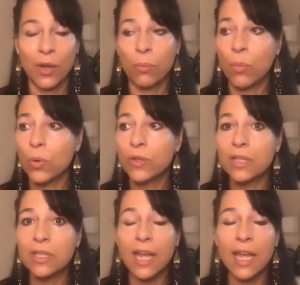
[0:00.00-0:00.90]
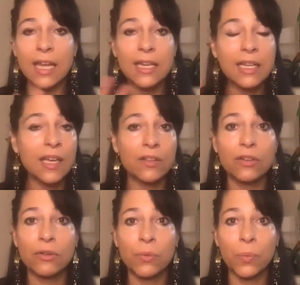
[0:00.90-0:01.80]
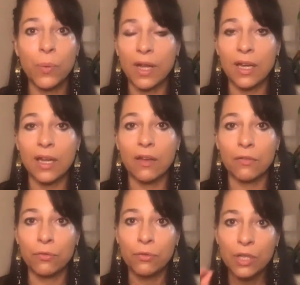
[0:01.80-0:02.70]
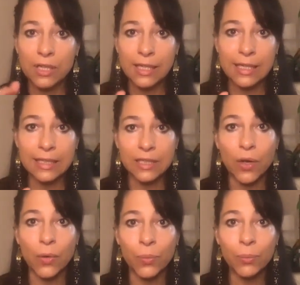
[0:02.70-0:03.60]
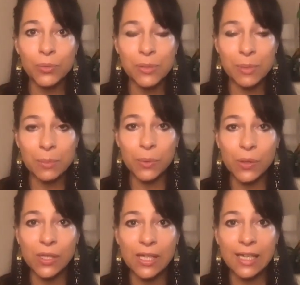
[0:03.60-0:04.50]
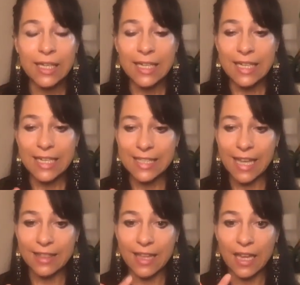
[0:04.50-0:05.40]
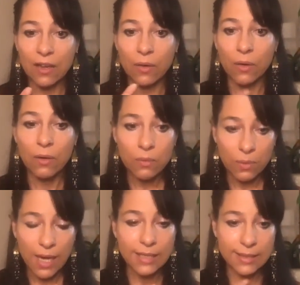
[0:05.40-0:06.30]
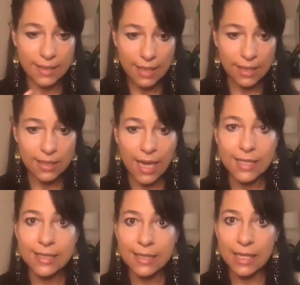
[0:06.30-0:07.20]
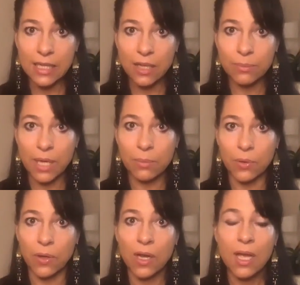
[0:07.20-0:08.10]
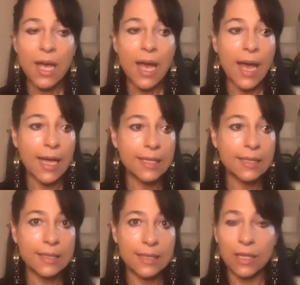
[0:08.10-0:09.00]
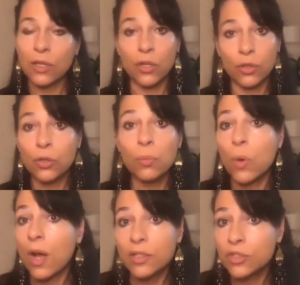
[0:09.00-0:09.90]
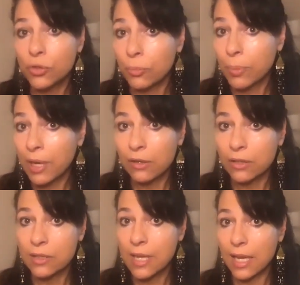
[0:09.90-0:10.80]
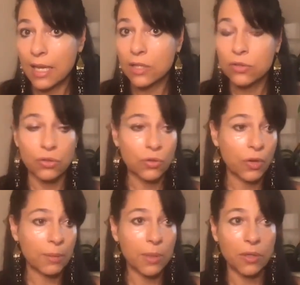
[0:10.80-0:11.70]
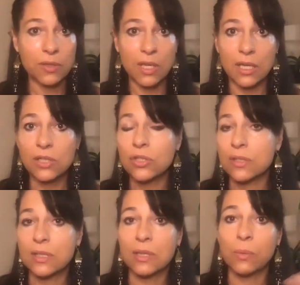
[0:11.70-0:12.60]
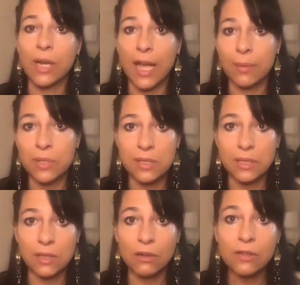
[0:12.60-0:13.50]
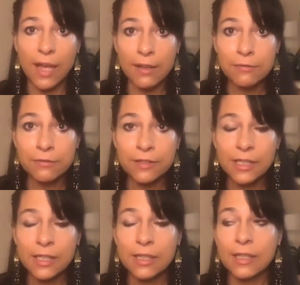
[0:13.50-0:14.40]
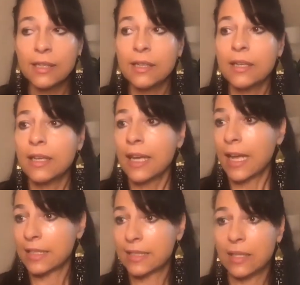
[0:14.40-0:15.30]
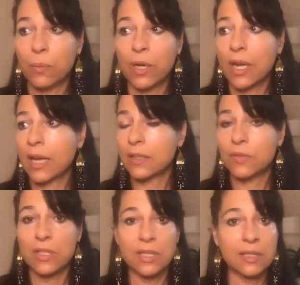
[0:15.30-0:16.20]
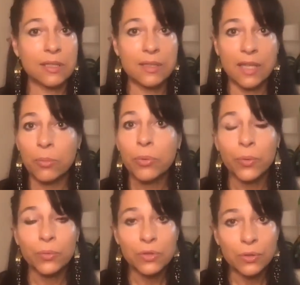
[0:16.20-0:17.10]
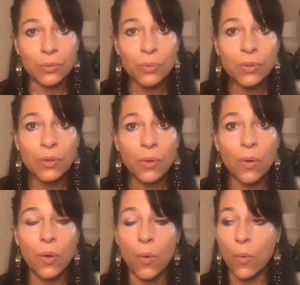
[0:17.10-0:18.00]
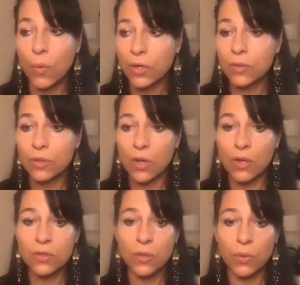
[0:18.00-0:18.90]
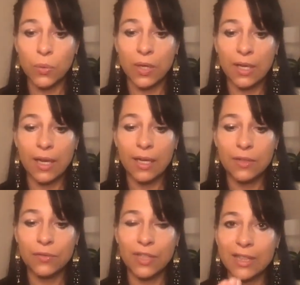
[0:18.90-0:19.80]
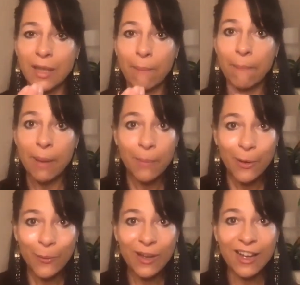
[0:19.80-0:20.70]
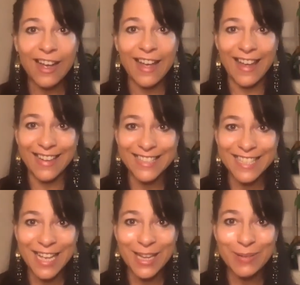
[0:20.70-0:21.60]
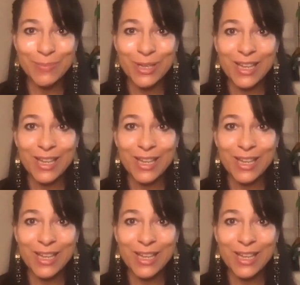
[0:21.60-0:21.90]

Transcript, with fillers: More than any other way of really hitting home to people is that they go, Oh, I see it. I see it on paper. I see, you know, you can watch your parents' age or your grandparents' age and see what happens in their life and see what kind of diseases they're prone to or you can also kind of get the memo ahead of time.